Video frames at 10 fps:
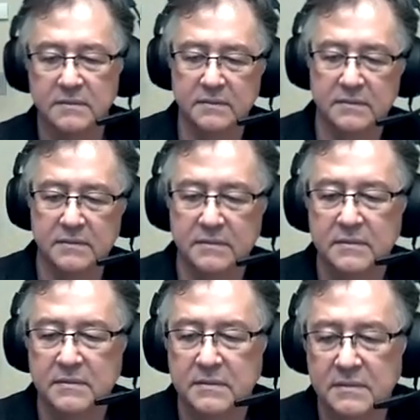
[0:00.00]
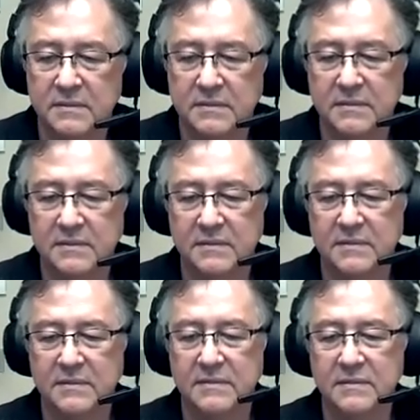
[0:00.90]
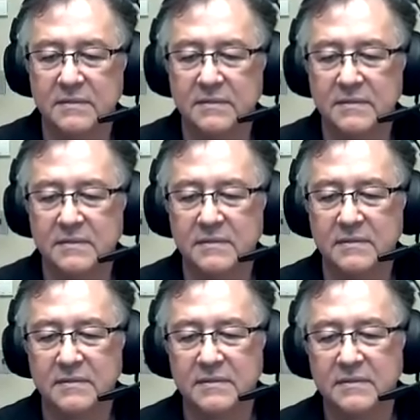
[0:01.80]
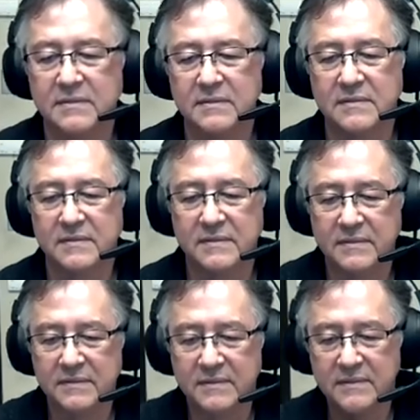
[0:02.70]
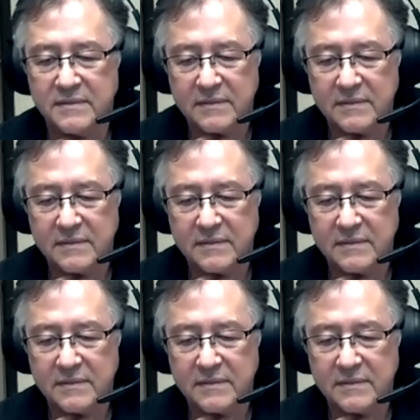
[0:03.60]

This person isn't speaking.